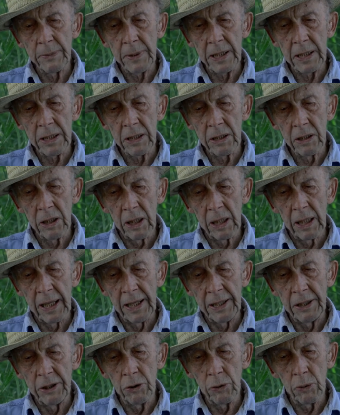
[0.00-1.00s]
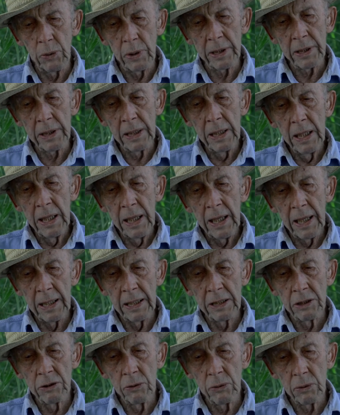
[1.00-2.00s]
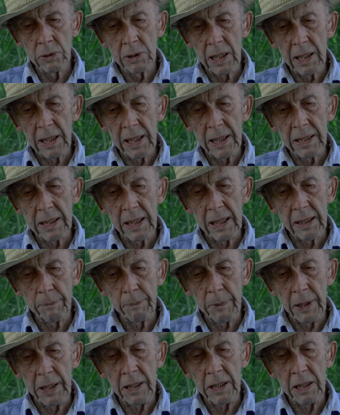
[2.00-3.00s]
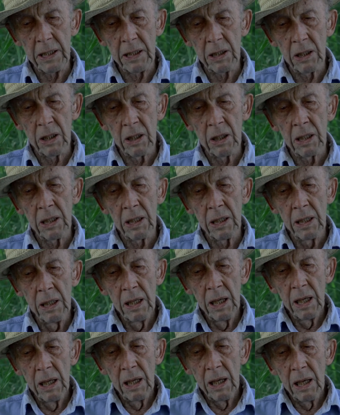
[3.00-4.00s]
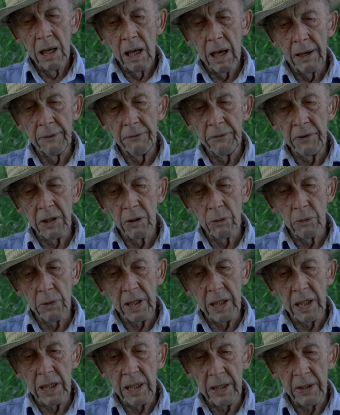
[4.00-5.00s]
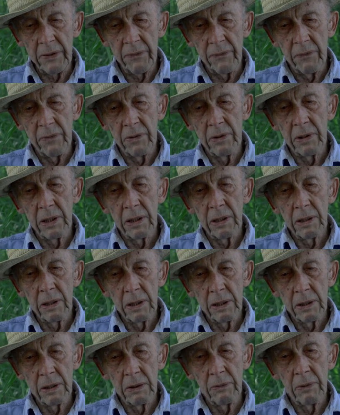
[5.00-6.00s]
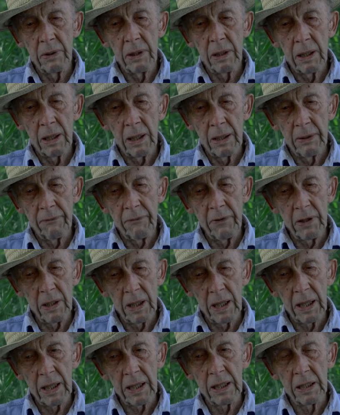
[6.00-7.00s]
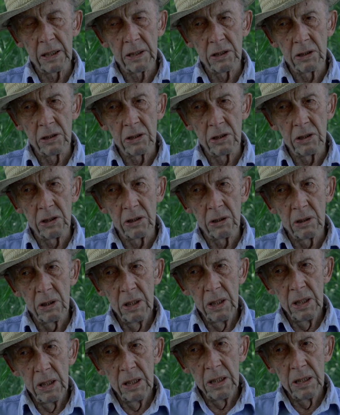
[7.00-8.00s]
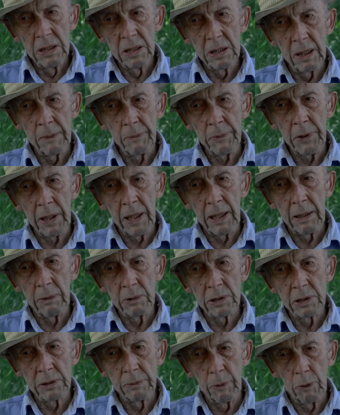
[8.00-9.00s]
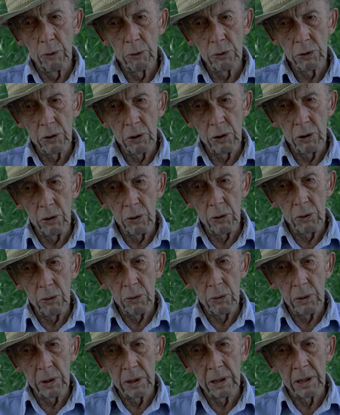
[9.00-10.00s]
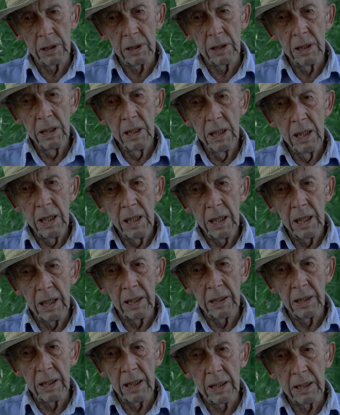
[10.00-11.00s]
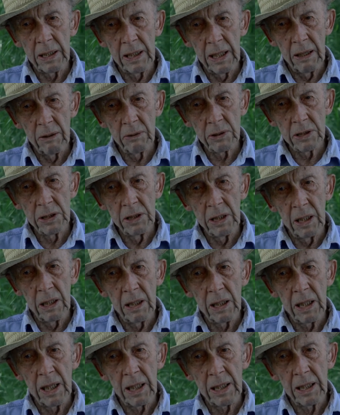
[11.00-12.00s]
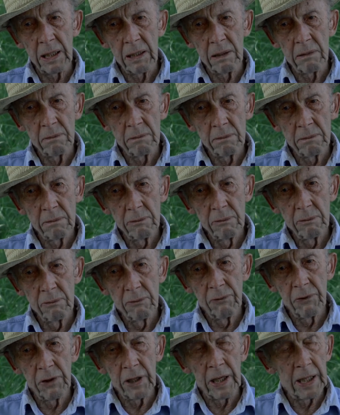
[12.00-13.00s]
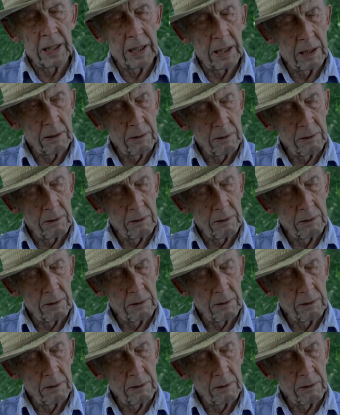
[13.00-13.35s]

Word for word: me till I do it, and as soon as I get that painting done, I feel relieved. I feel like it's something I was supposed to do, and and that now it's done, I can forget it.